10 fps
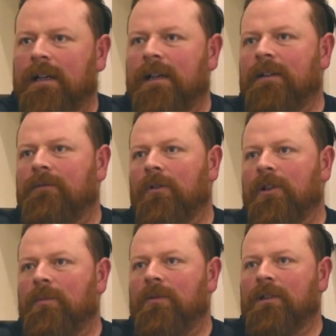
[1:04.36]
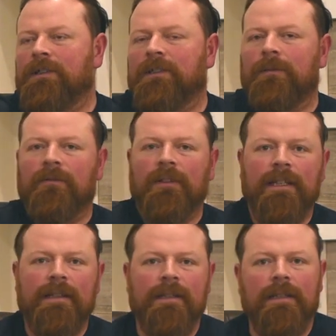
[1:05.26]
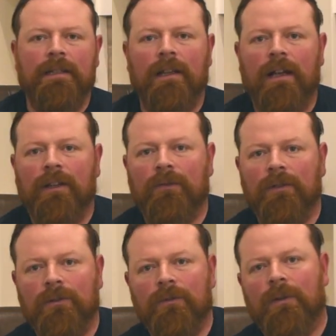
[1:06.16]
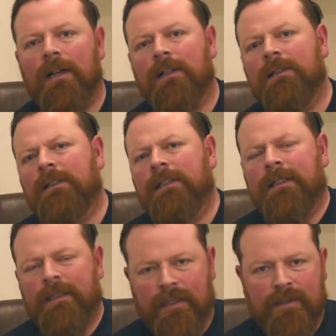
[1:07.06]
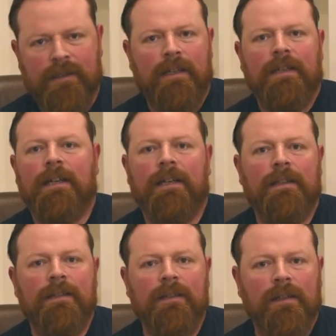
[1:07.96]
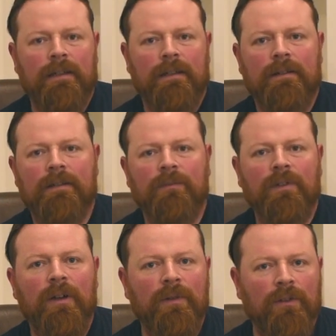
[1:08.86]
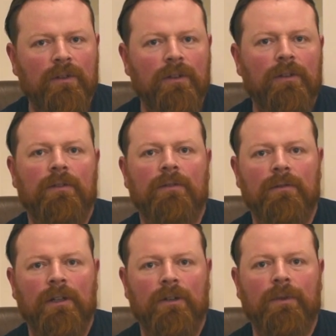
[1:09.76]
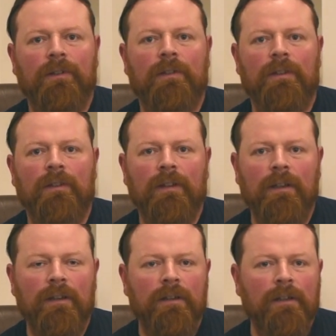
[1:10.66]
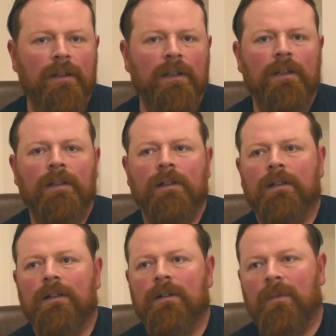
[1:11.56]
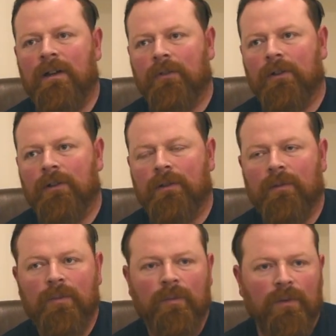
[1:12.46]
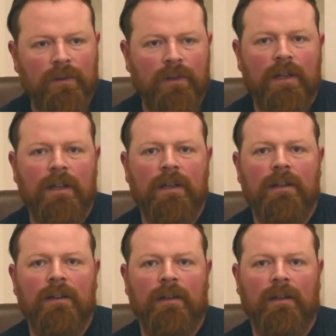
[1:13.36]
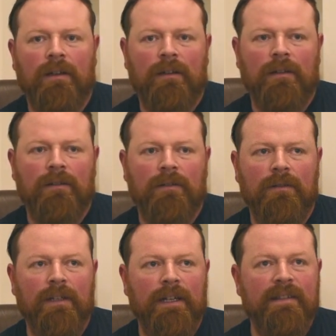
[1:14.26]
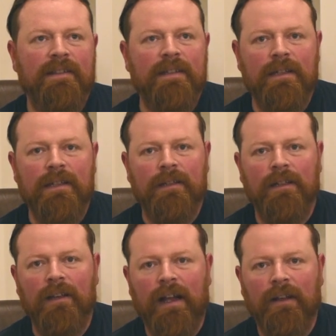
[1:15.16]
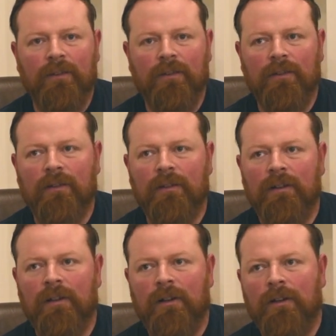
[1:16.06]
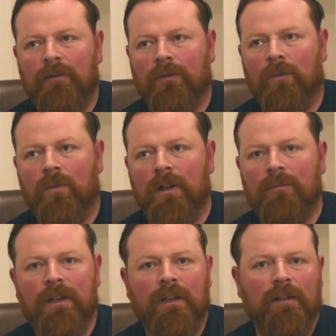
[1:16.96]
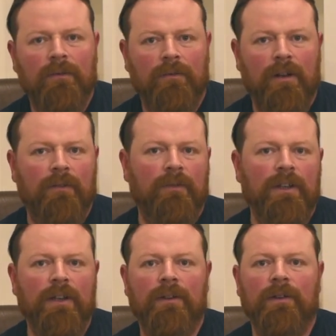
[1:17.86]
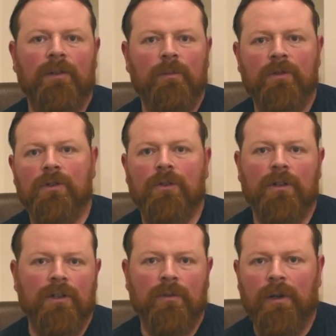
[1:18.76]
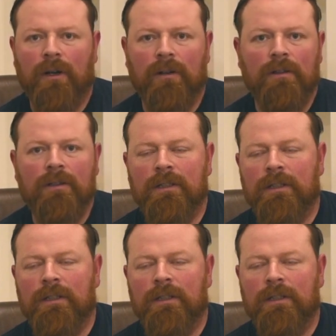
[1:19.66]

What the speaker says: I have already poured some. I've let it sit in the glass for a little while. They say that sometimes it's good to let a whiskey sit. I've heard some people say to let it sit in the glass for 1 minute for every year that it's matured in the barrel.